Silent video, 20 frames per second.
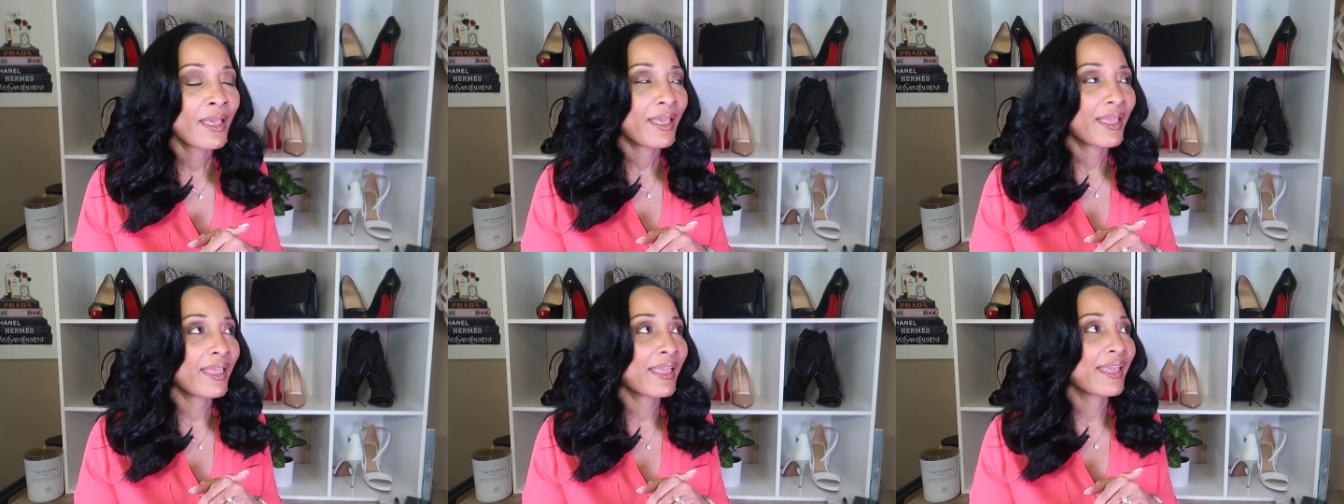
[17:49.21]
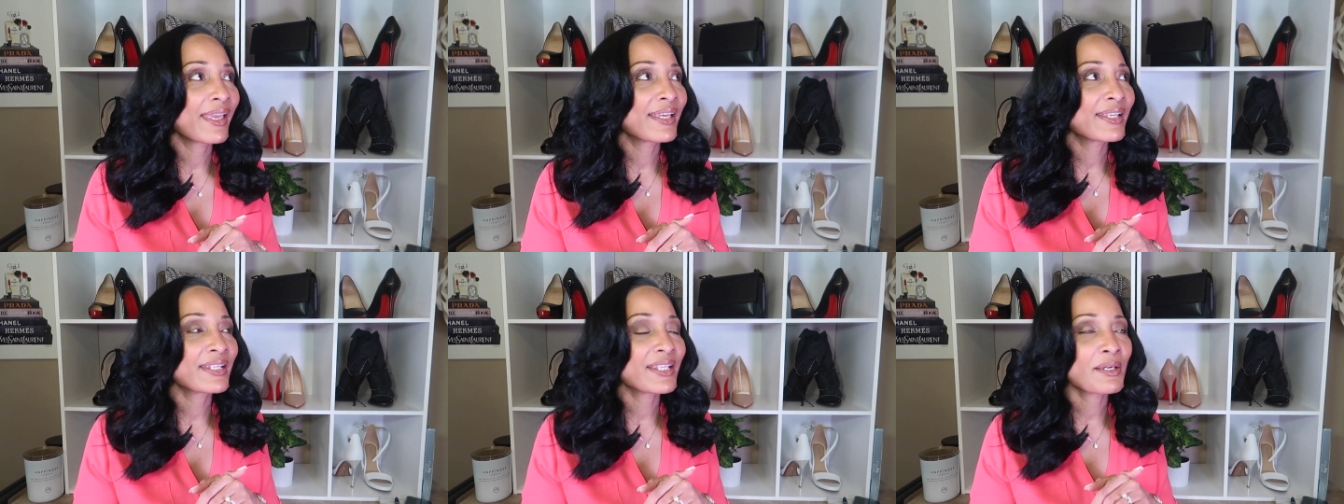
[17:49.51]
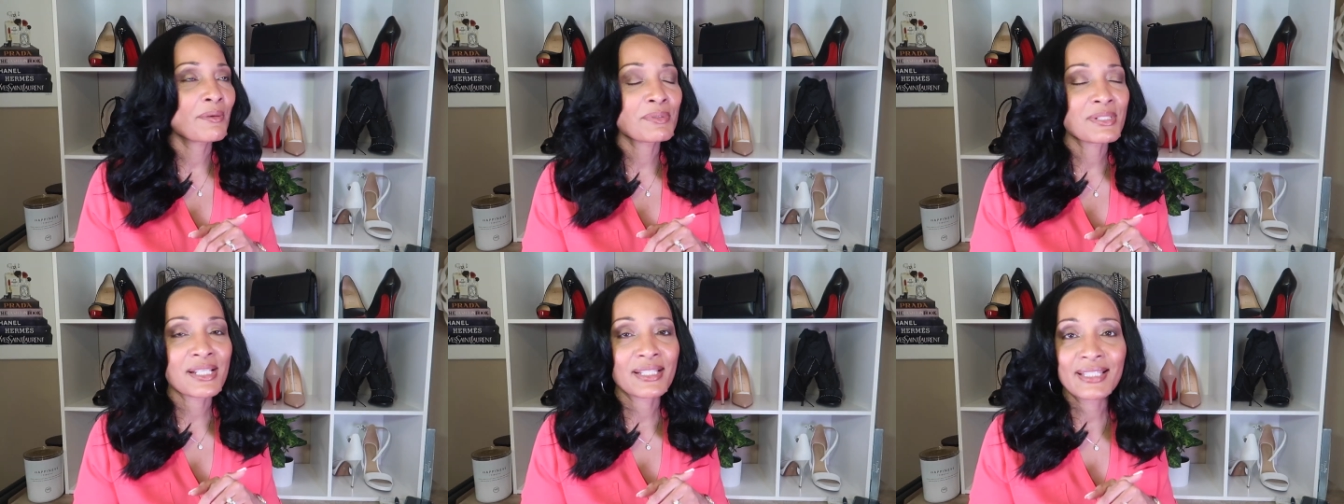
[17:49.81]
And
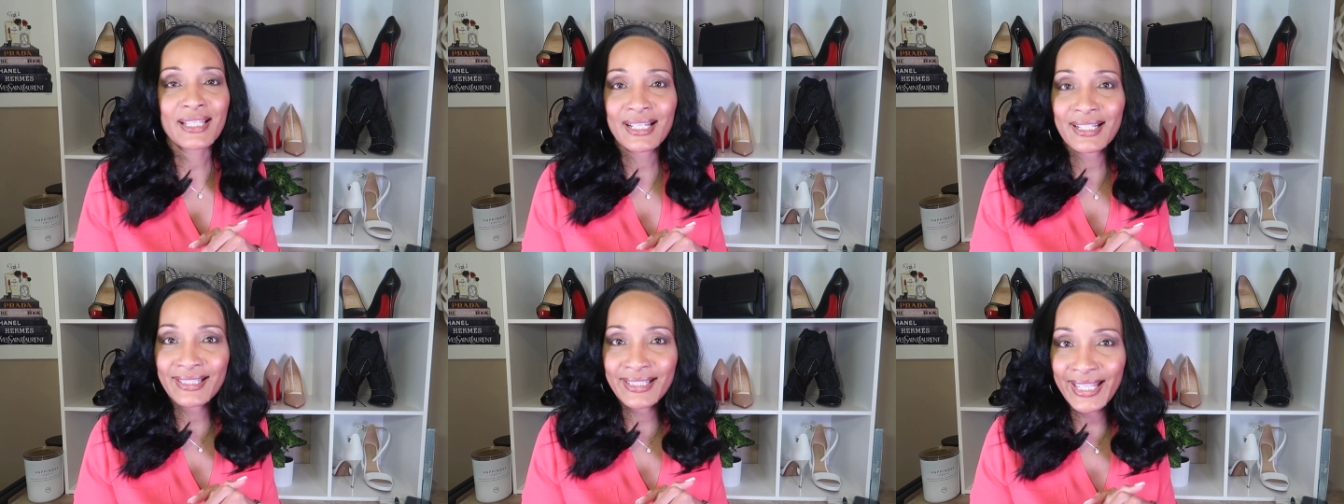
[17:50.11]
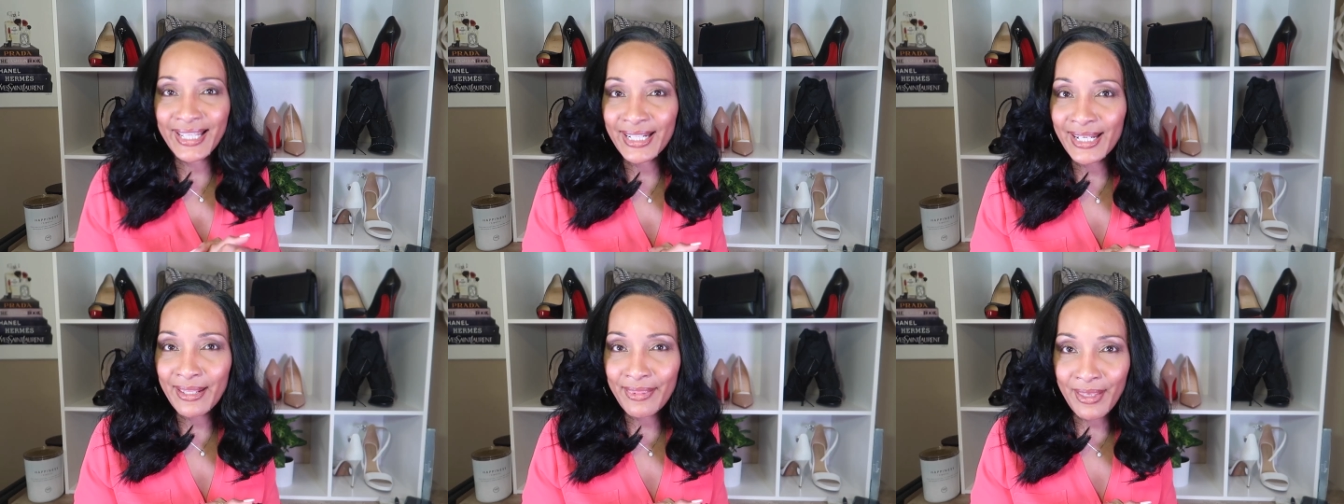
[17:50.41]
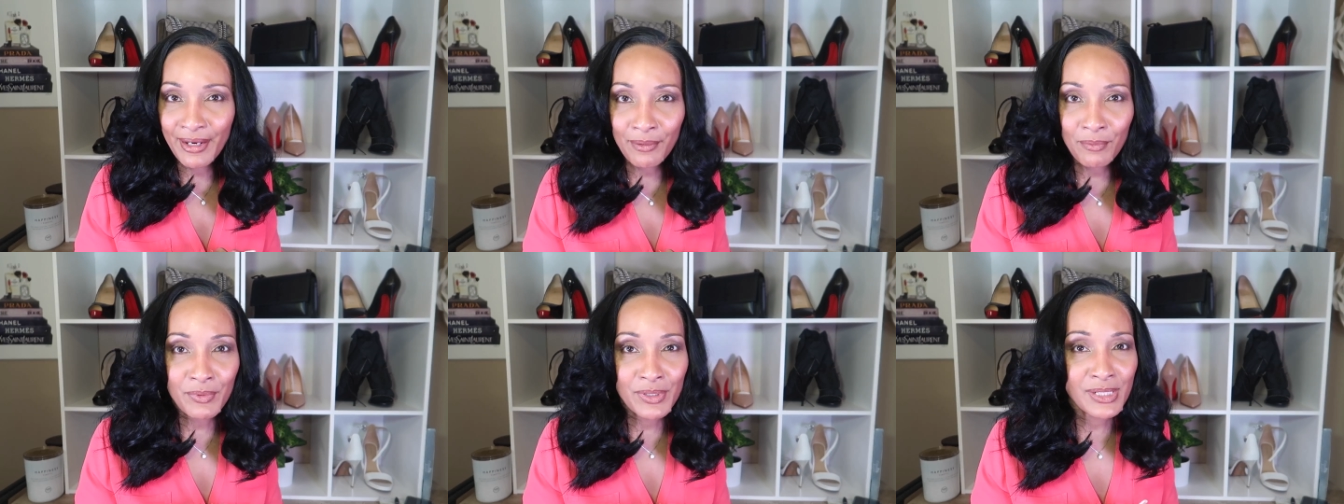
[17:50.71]
it was a young lady
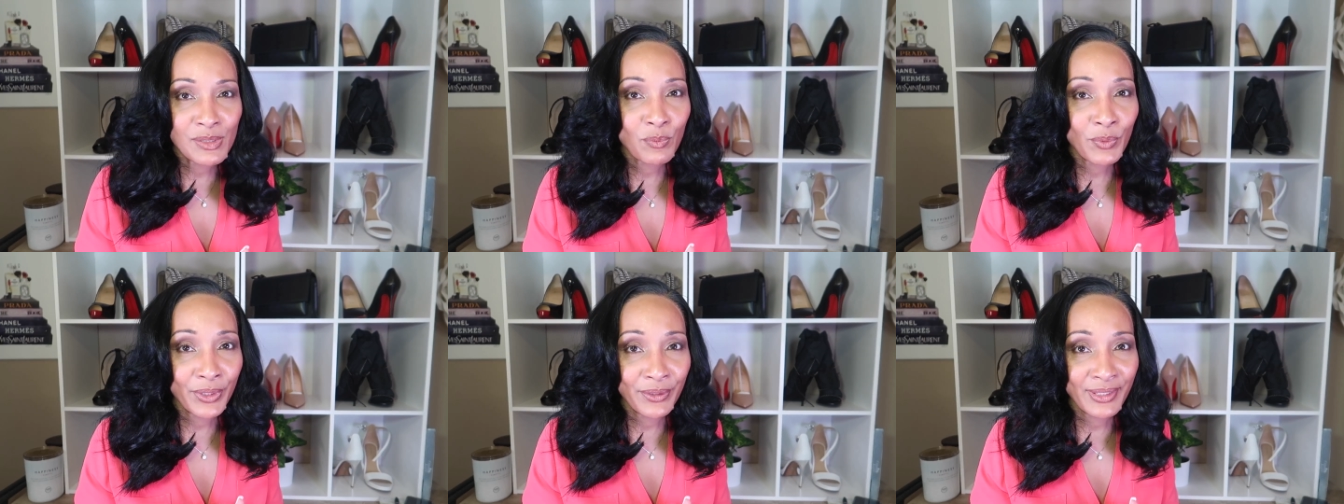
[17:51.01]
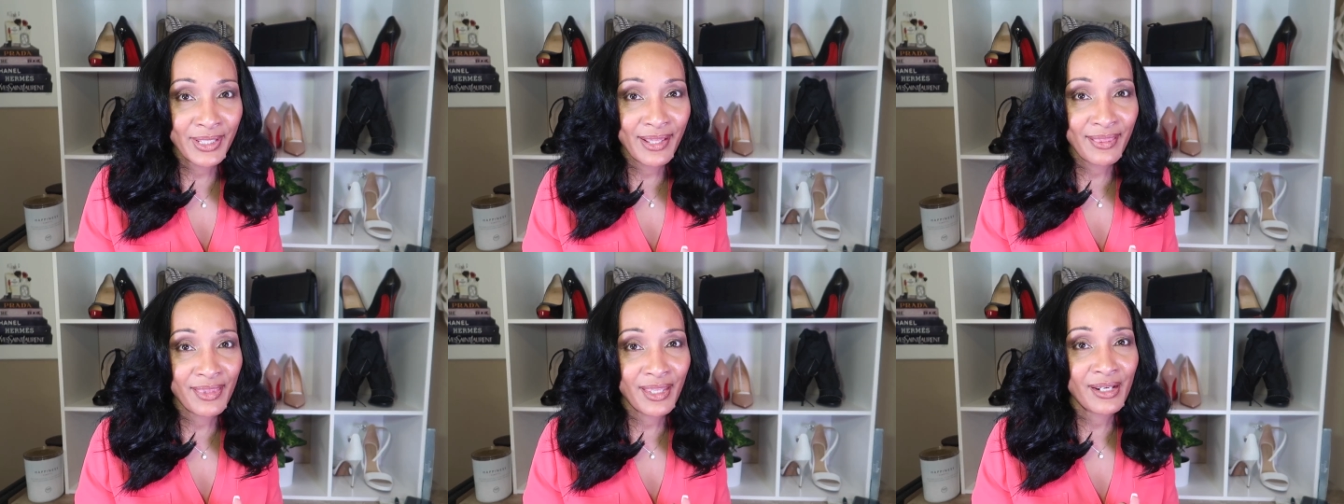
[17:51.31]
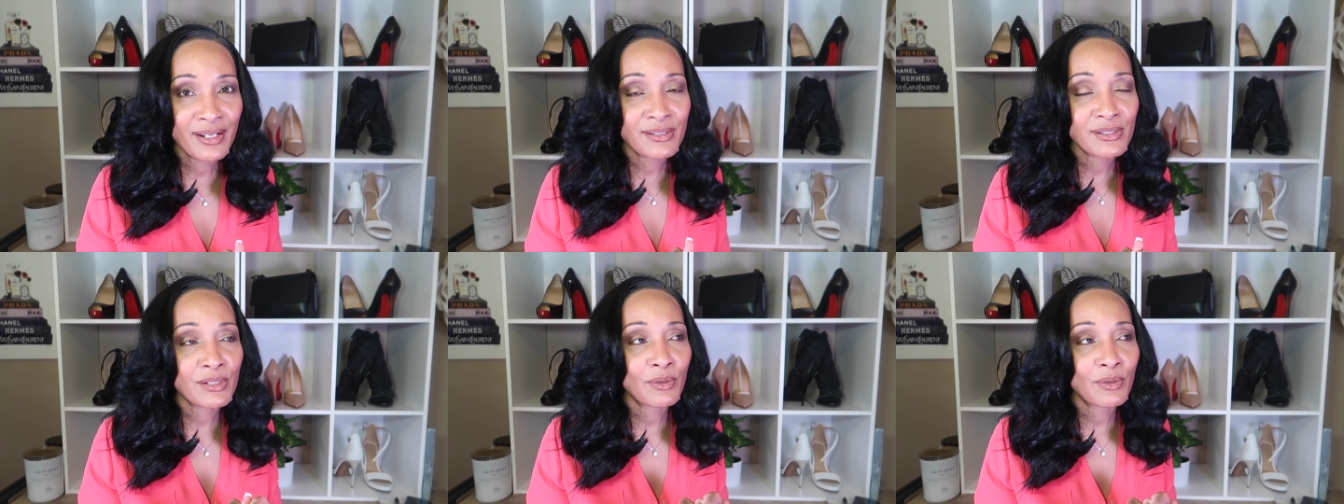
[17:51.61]
there was working there.